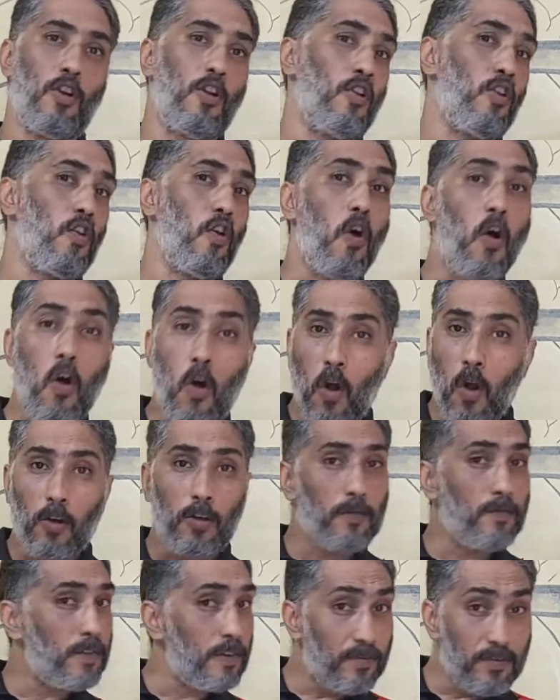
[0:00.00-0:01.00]
a lot
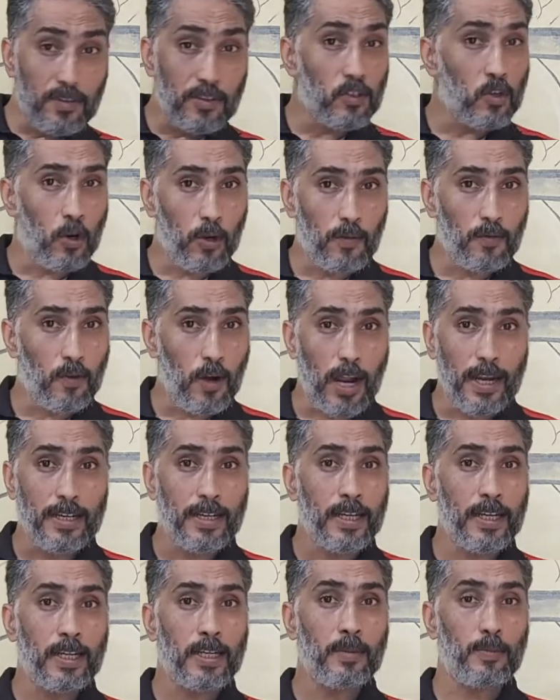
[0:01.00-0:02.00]
of different sort of
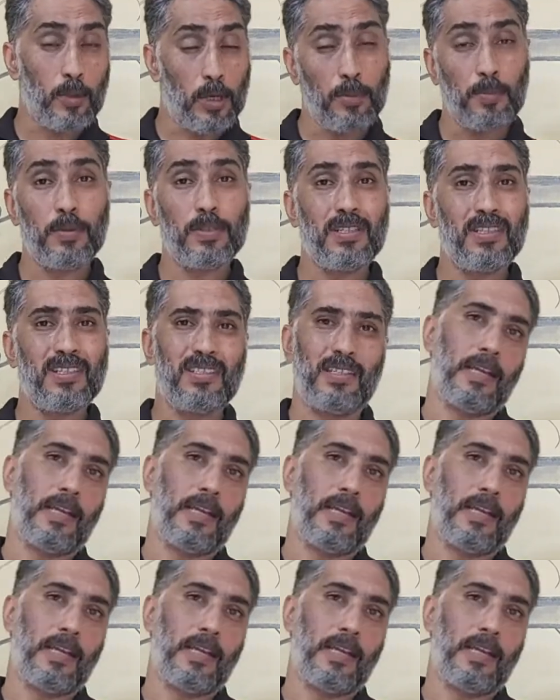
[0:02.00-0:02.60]
riding purposes,